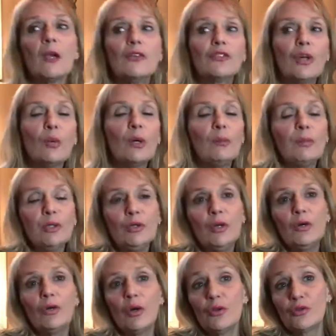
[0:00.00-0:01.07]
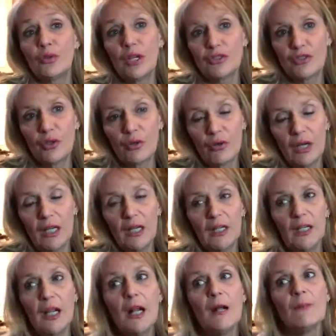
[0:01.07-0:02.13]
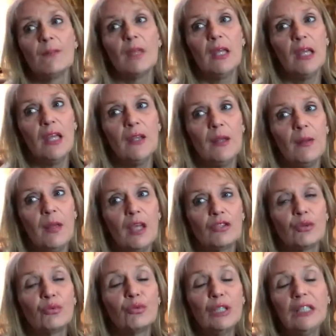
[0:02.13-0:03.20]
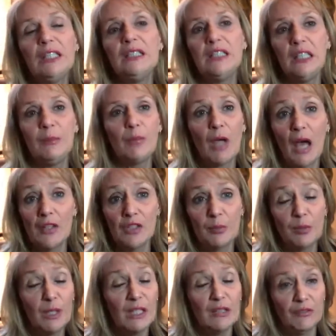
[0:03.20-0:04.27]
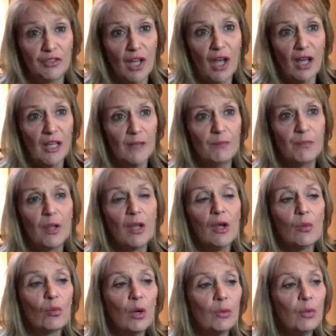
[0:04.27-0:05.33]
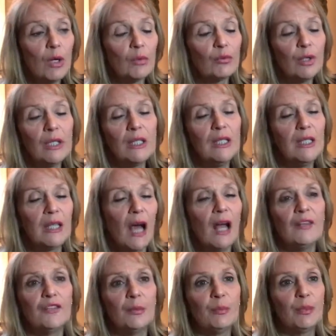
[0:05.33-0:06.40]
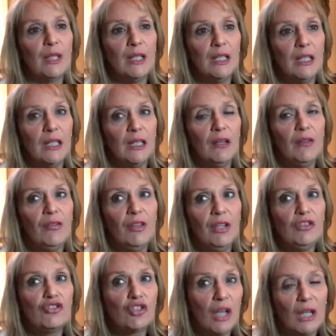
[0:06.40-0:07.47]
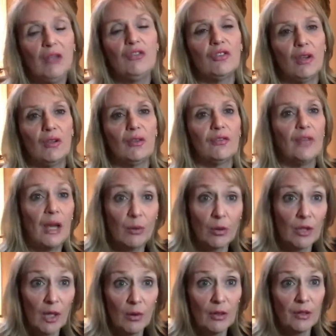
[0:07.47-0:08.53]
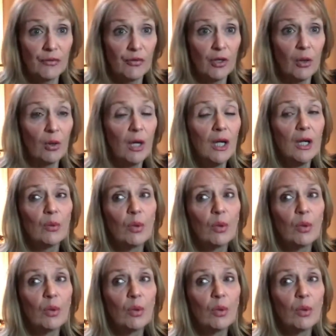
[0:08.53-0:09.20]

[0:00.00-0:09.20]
So when Pluto goes retrograde, it is a really deep contemplative time when we're really contemplating the changes that we're going through.